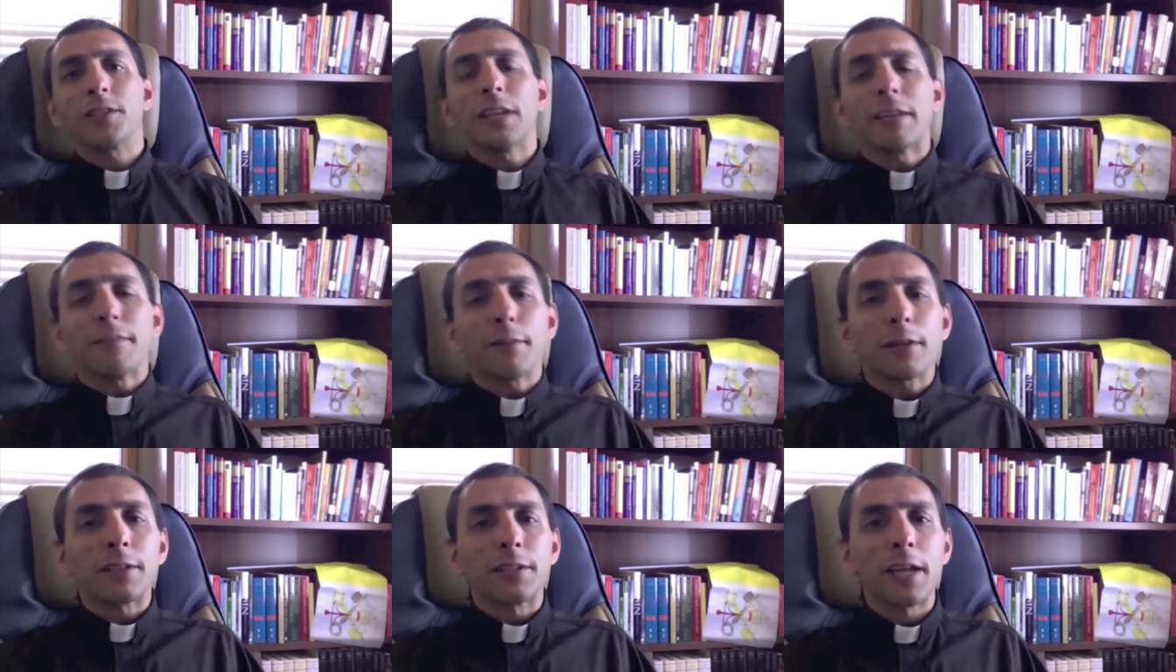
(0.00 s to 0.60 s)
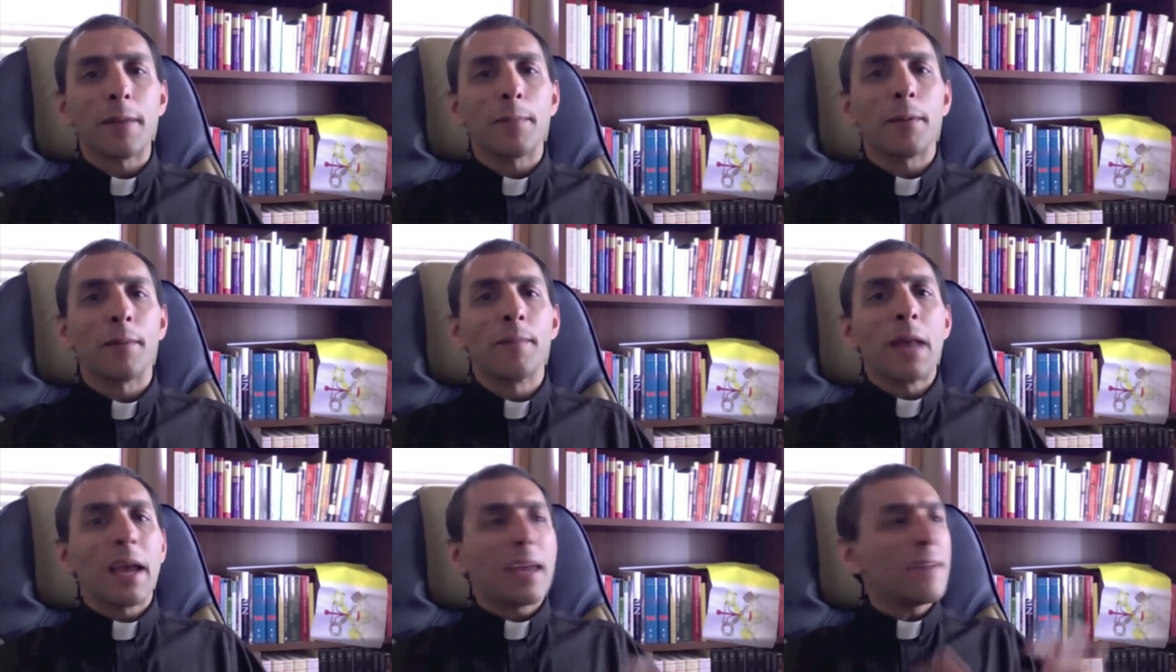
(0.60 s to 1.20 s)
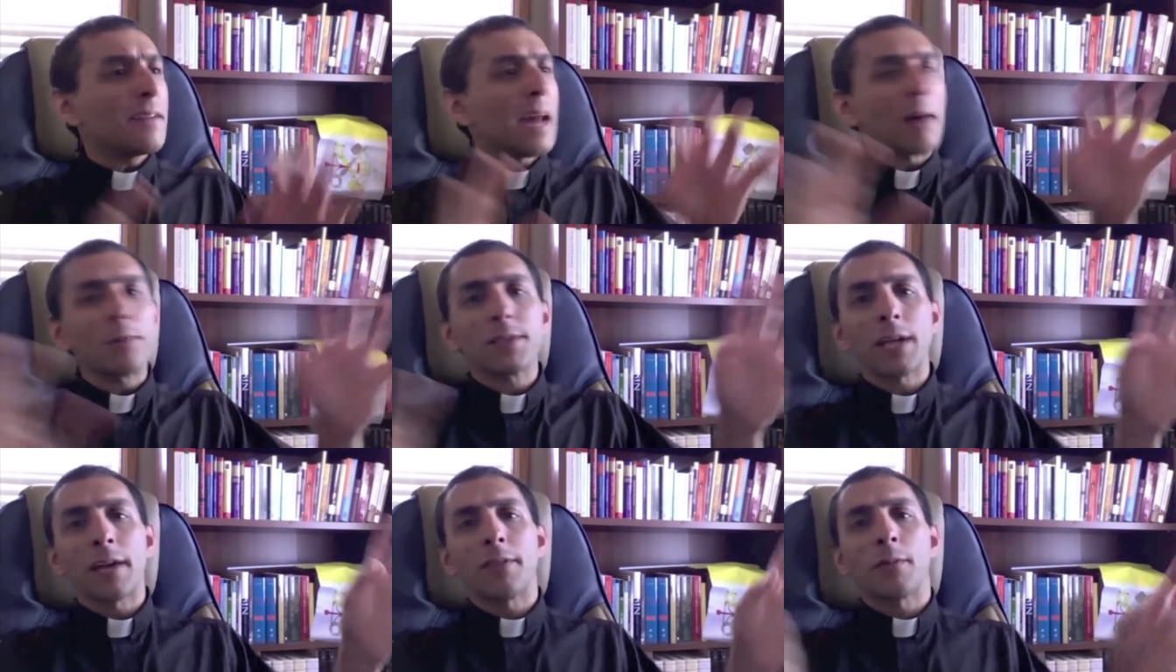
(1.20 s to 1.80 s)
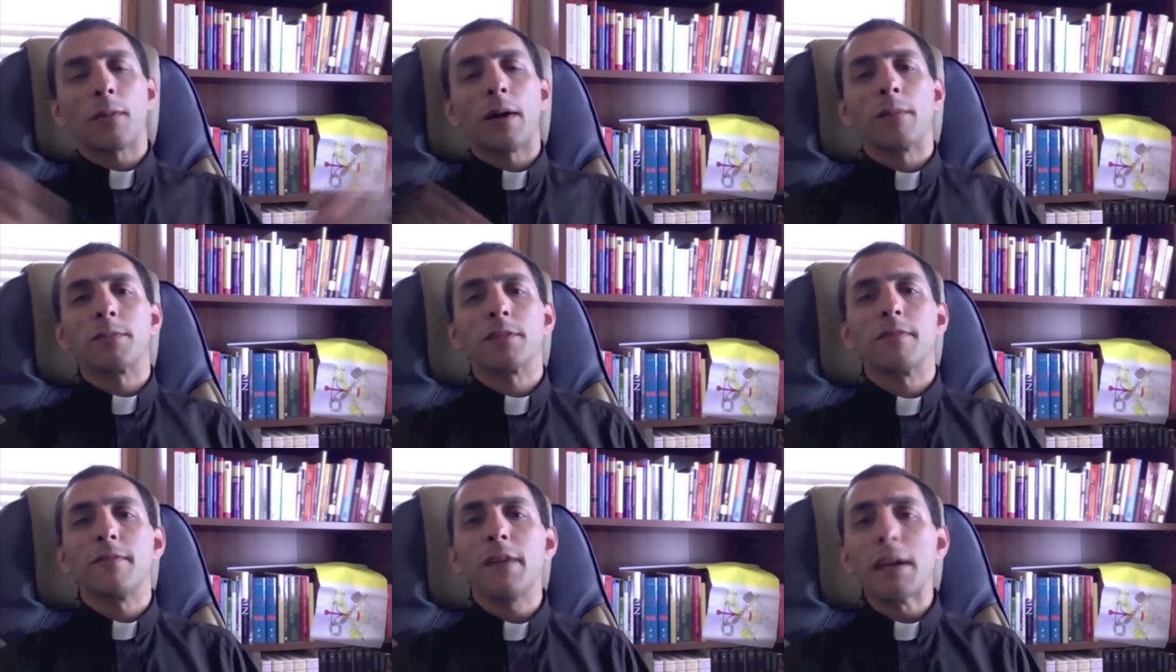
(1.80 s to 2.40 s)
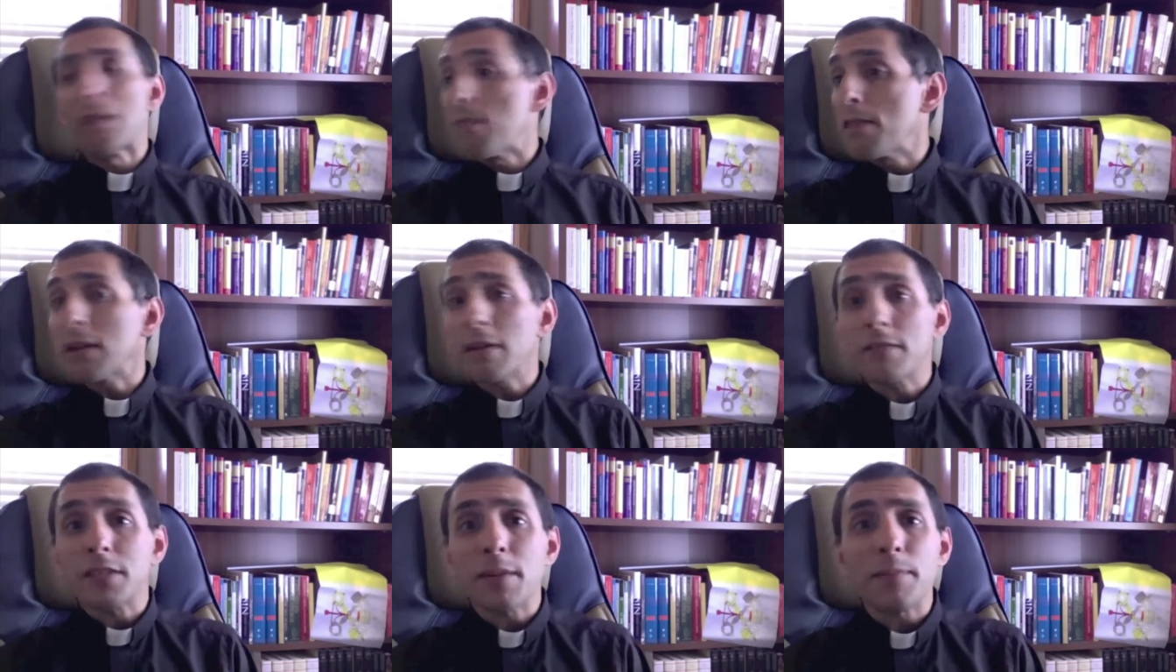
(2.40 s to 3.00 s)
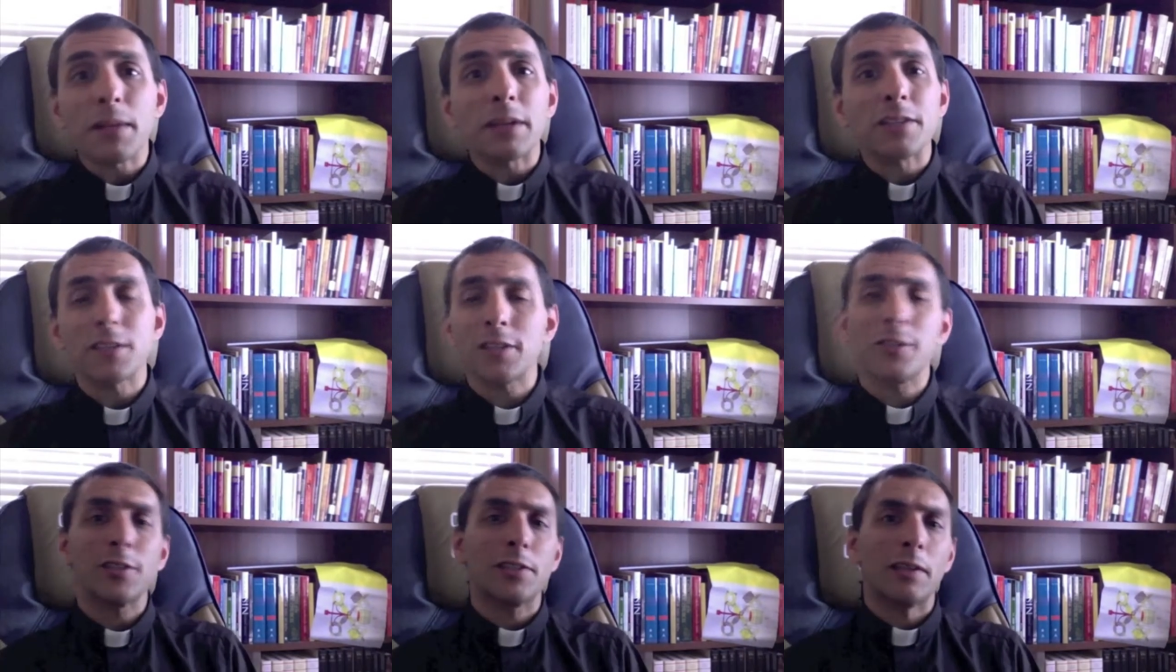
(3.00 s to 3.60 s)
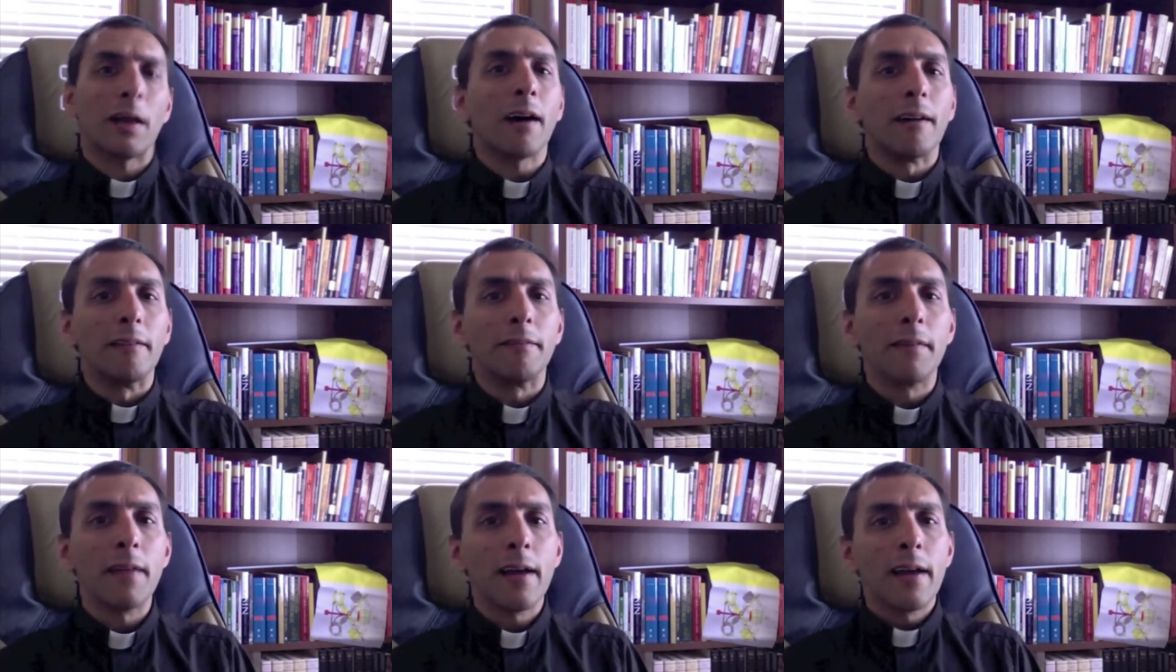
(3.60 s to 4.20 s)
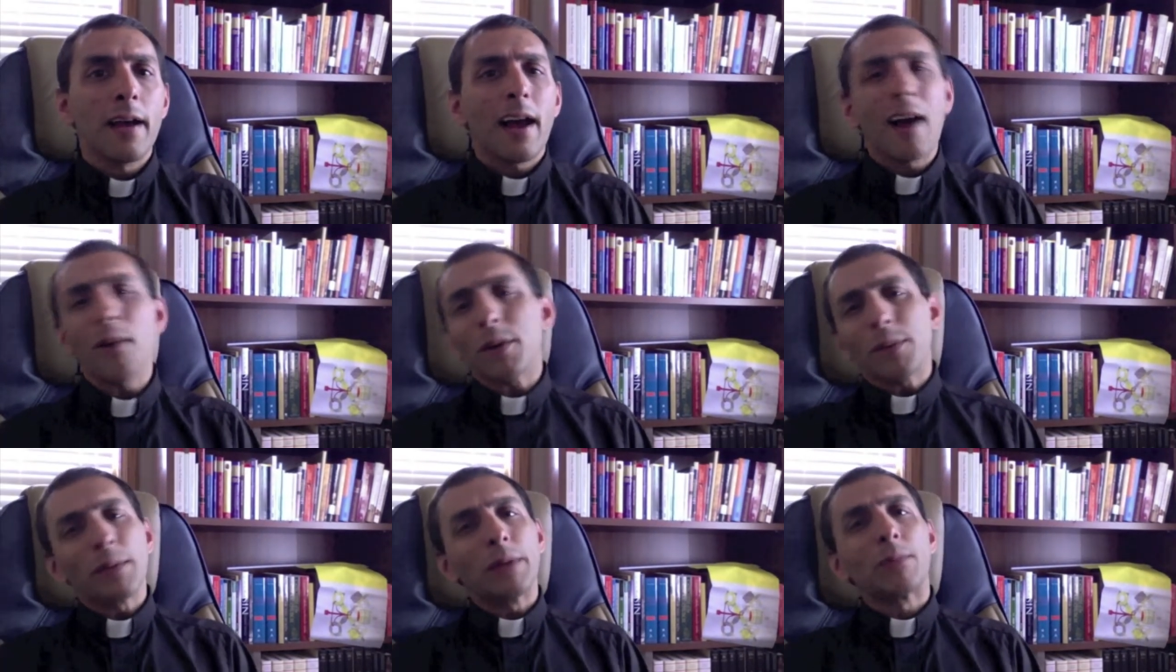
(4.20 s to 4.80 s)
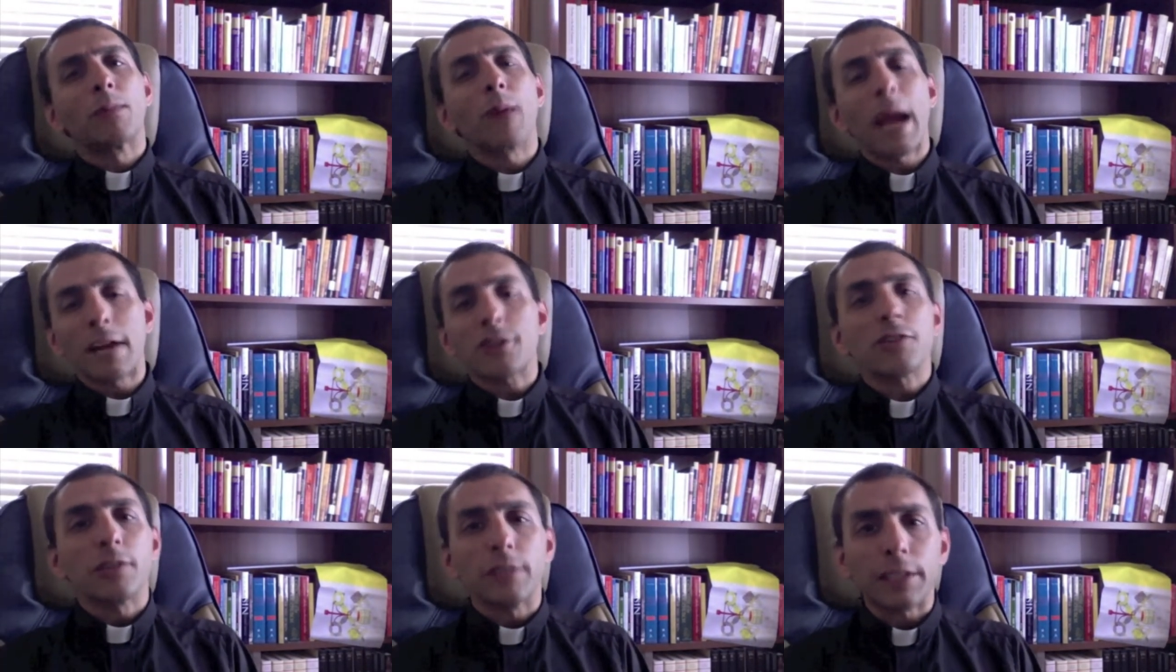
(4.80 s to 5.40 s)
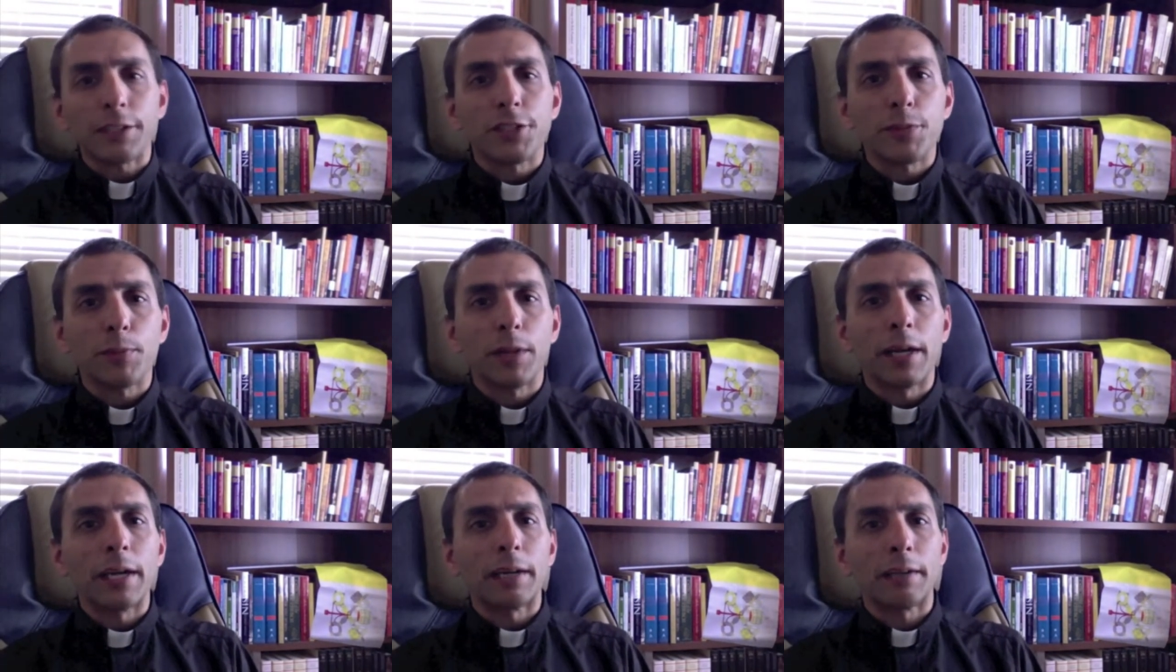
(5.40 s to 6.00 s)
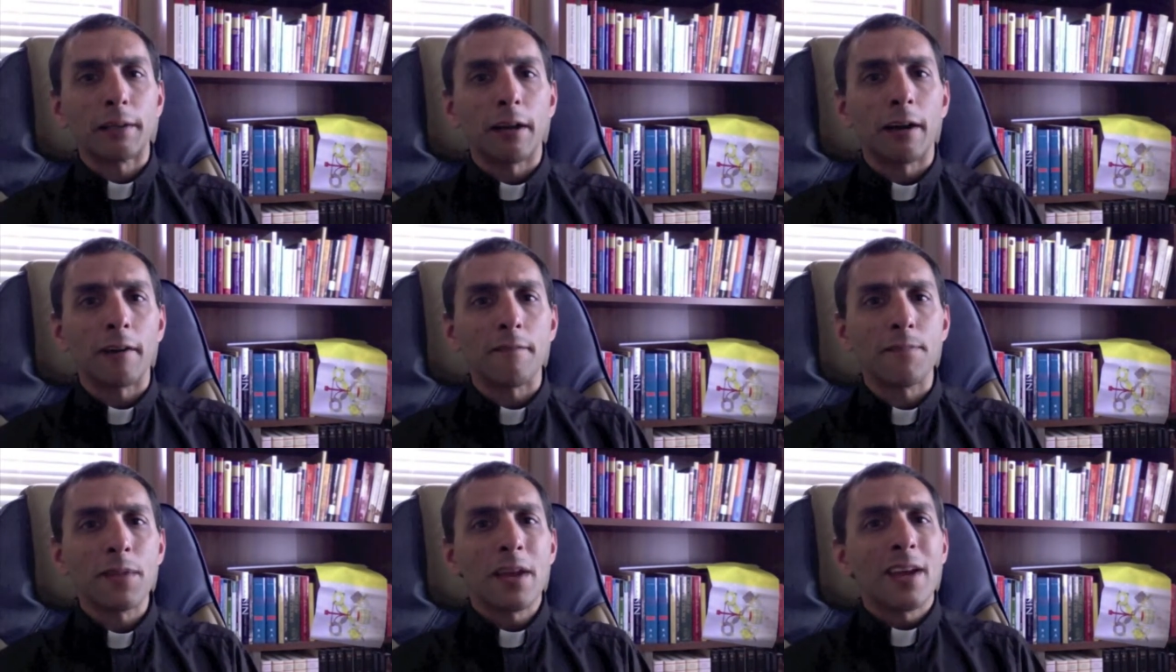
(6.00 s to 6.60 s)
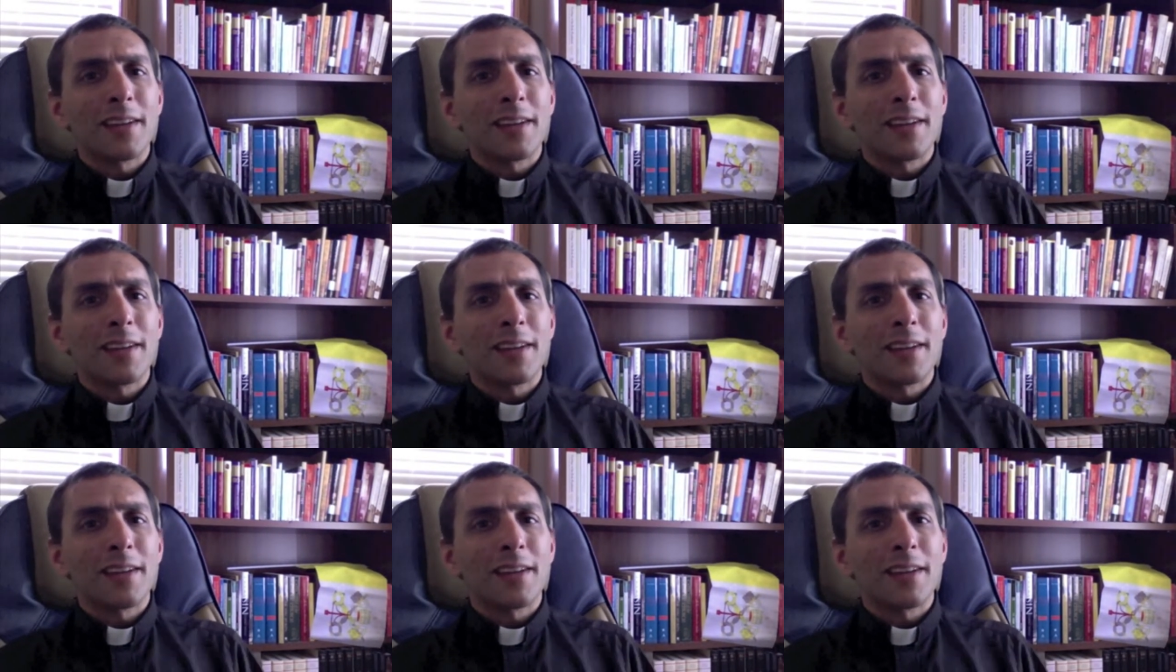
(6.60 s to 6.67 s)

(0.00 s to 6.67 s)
Think, for example, even outside the realms of faith, think of something such as love how can we rationally explain love?